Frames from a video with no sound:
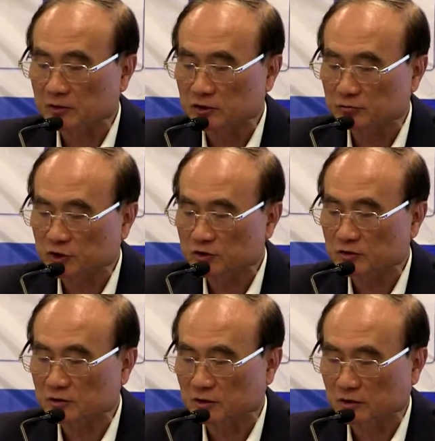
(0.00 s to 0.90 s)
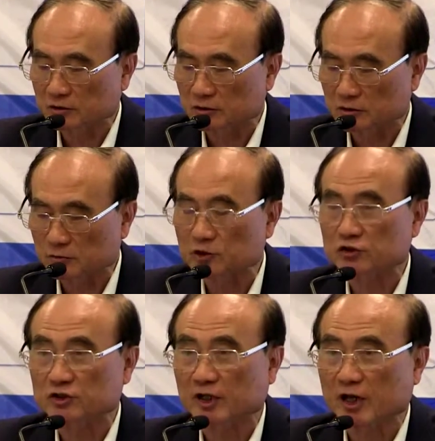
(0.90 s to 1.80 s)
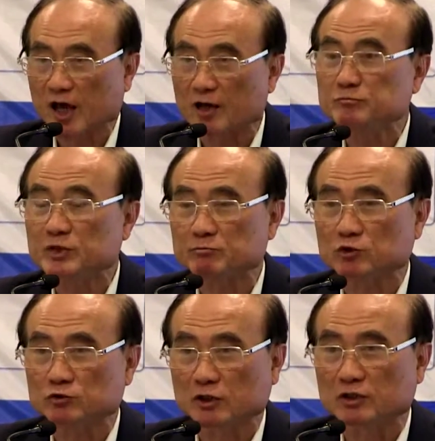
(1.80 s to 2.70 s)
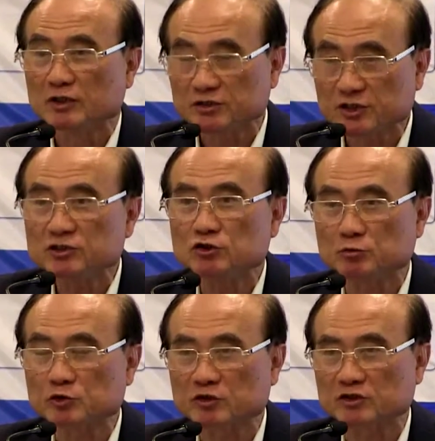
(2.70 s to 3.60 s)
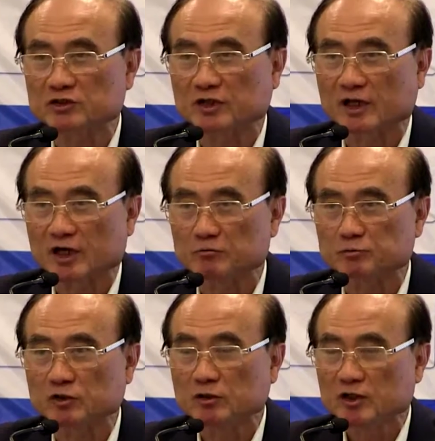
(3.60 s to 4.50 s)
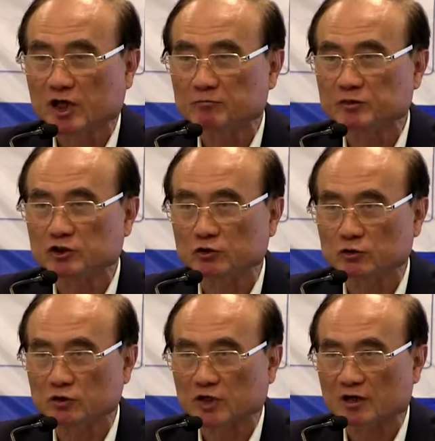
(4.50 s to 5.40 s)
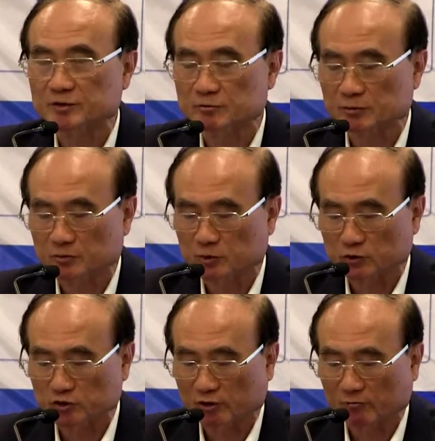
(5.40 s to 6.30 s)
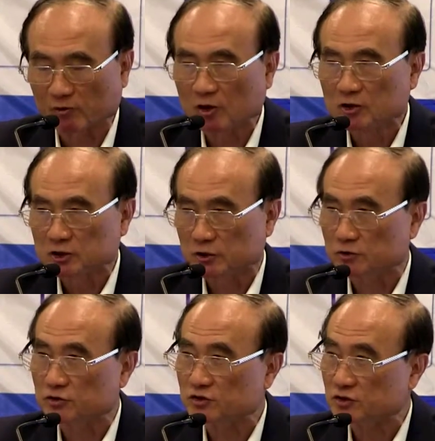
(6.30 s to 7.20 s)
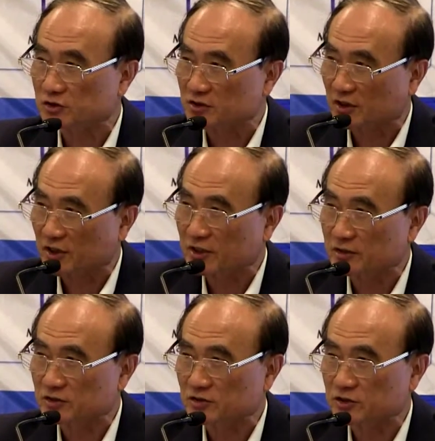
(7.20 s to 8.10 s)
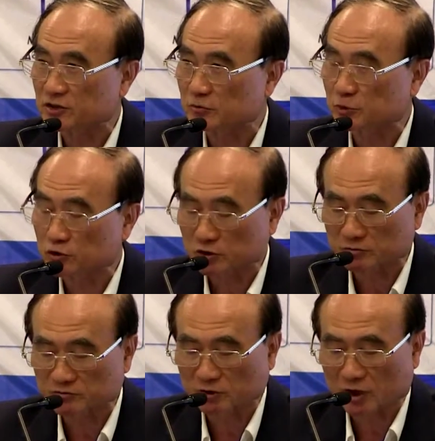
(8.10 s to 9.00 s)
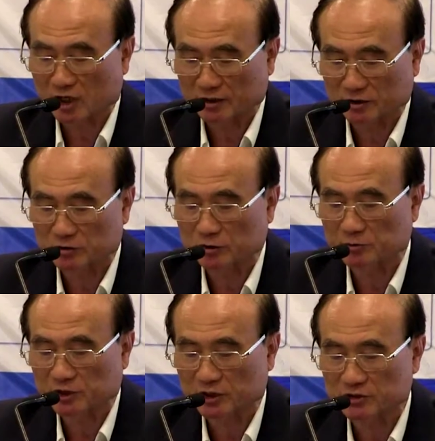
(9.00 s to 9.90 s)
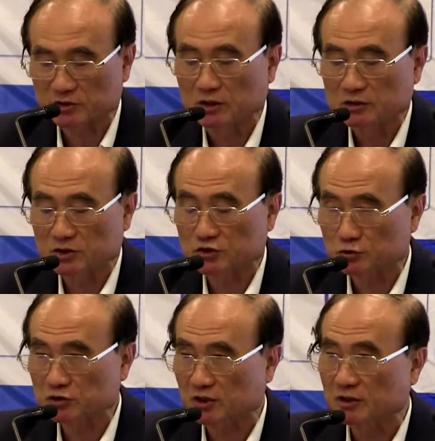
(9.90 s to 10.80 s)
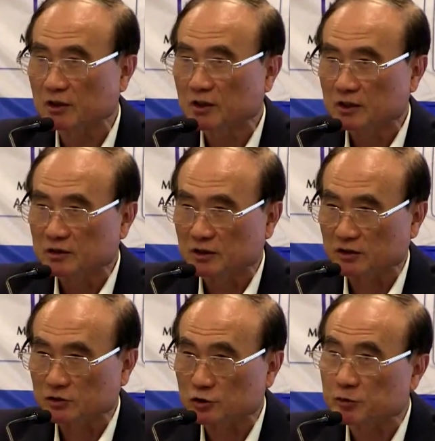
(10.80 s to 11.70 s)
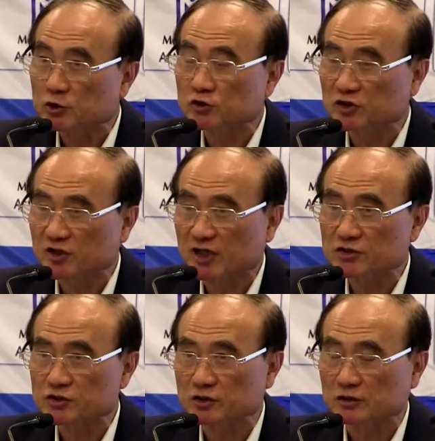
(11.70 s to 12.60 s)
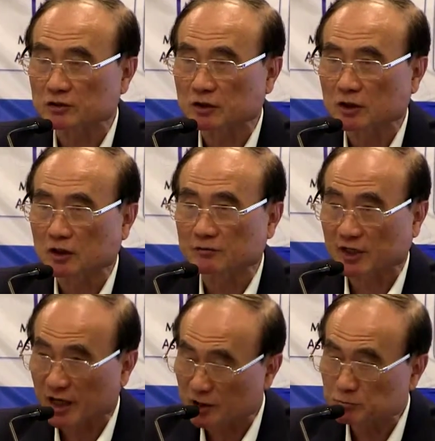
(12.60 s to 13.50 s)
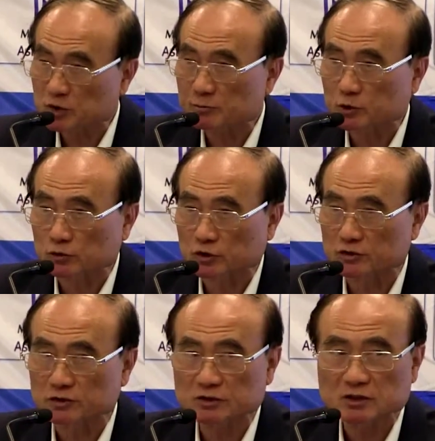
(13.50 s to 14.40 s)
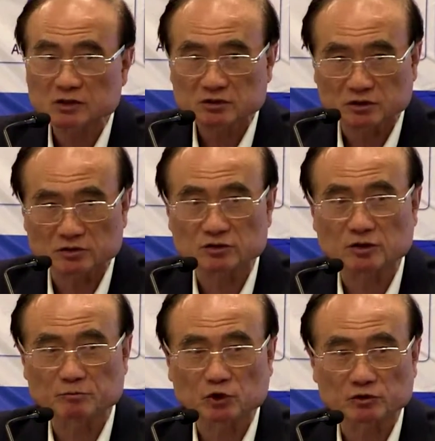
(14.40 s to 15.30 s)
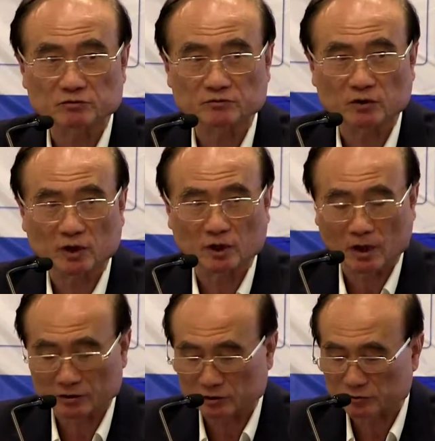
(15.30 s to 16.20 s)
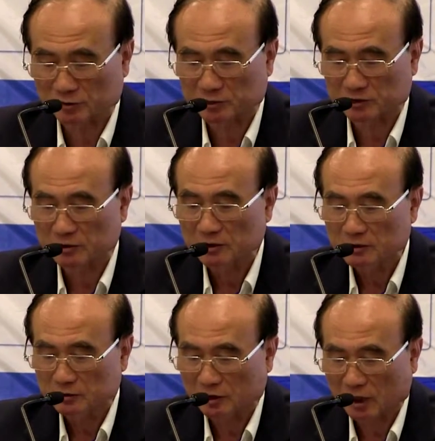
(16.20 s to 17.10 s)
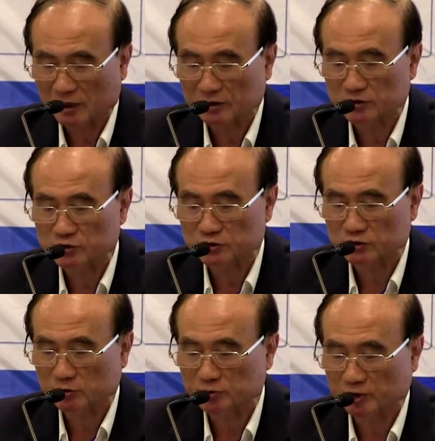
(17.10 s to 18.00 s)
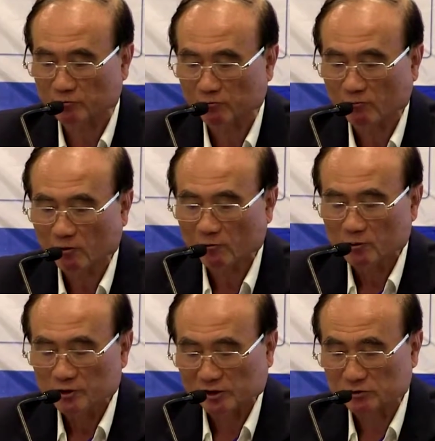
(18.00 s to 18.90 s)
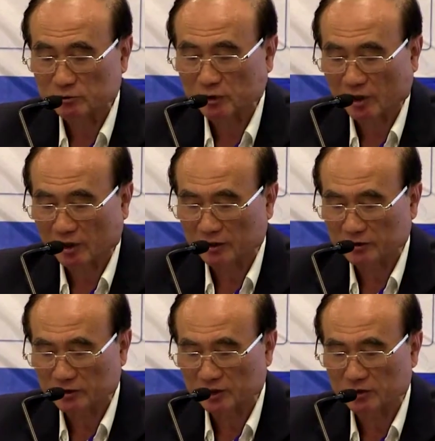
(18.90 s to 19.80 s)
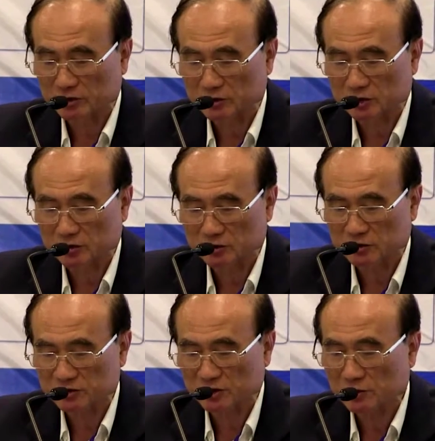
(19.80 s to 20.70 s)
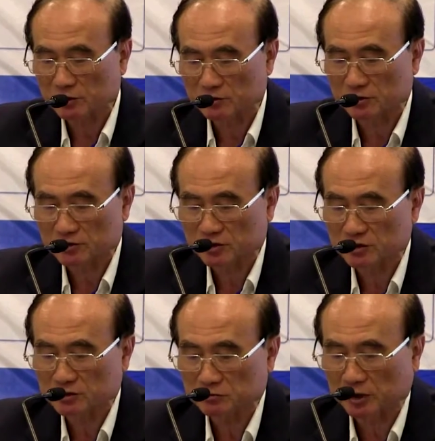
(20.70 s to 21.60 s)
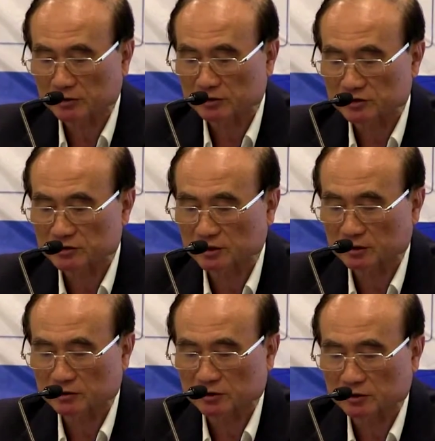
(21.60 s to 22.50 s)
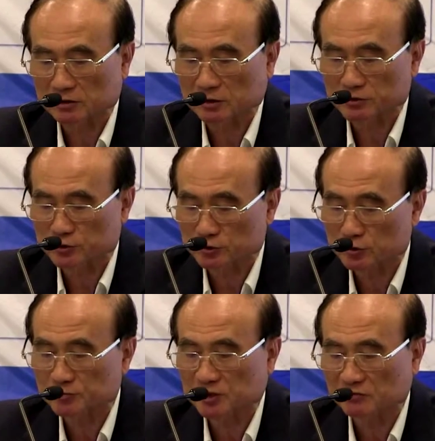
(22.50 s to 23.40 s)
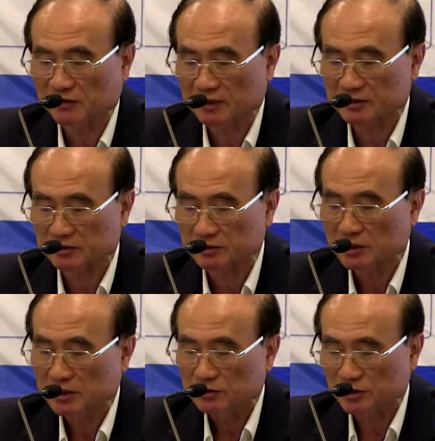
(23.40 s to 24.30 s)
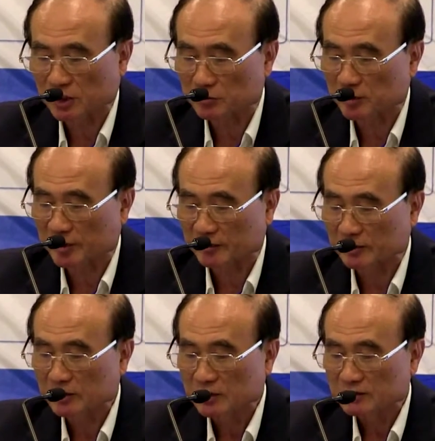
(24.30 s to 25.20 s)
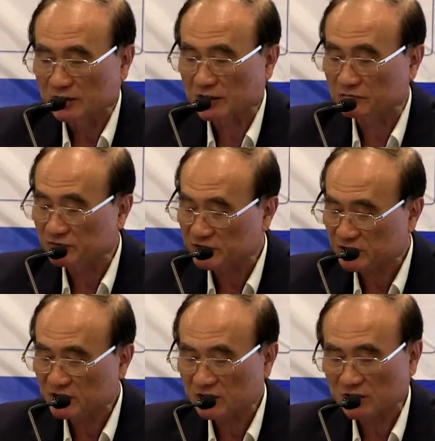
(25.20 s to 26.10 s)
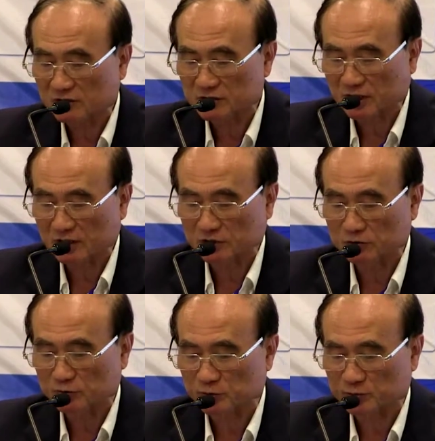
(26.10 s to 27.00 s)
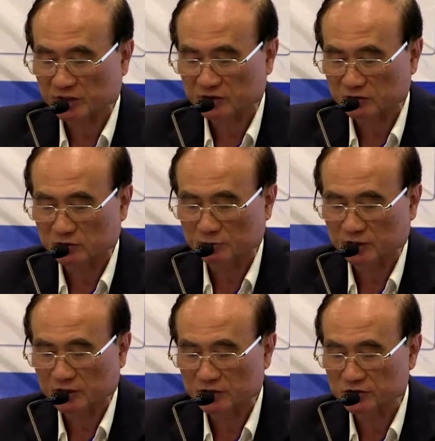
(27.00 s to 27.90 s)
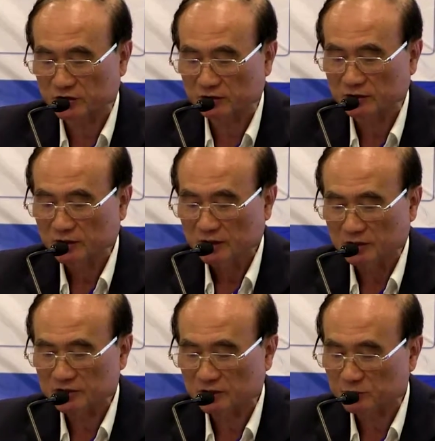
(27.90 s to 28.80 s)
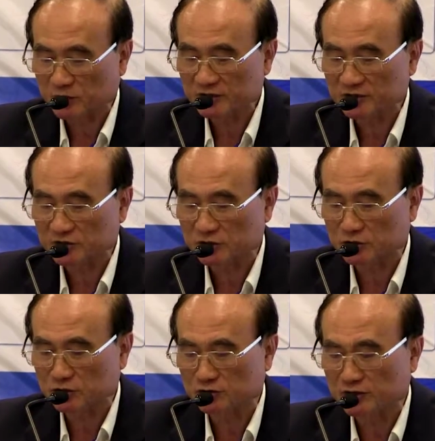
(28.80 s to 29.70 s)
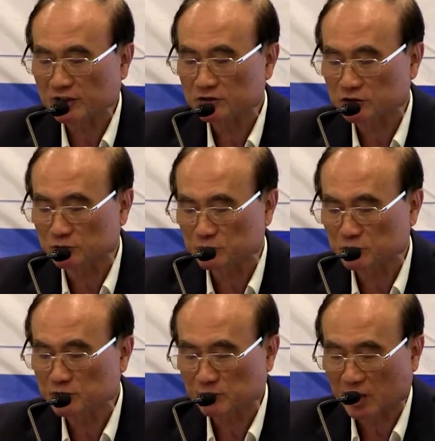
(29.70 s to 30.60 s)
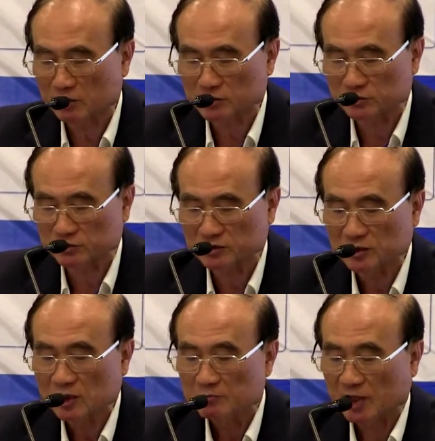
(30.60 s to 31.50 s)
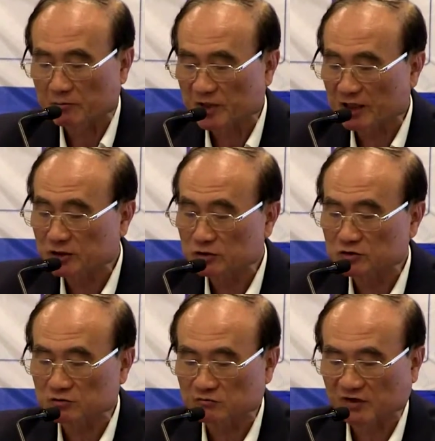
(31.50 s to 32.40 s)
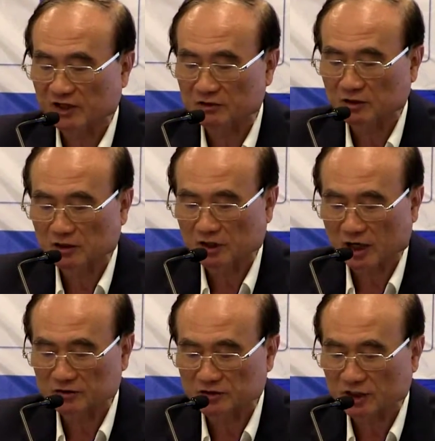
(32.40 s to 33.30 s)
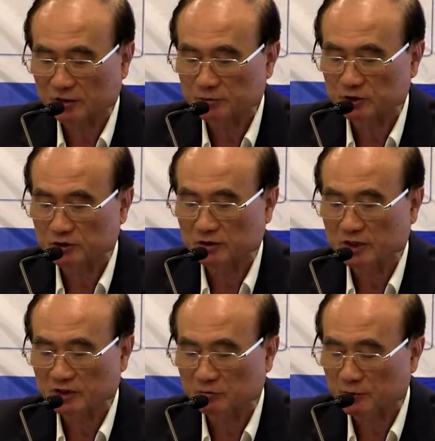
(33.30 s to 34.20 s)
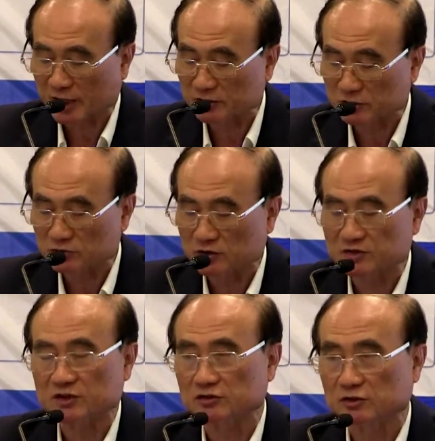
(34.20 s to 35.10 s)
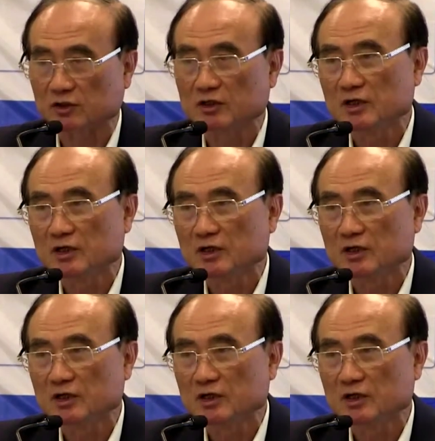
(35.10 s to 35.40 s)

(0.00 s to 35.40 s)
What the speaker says: ubiquitin MP protein, D-ubiquitinase MP nucleocapsid protein. So this is important for RNA replication. This shows that the ubiquitination of the MP proteins is important for RNA transcription. So again, the third one is the transcription factors, DR1, that can facilitate RNA replication and suppresses the innate immune molecules by binding to RDRP and binding to the cellular